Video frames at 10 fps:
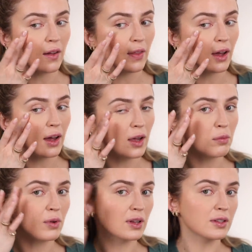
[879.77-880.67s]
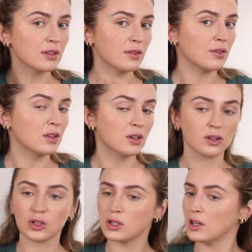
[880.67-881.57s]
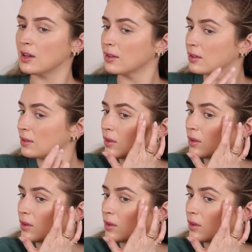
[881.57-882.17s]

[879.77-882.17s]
on the high points of the cheeks.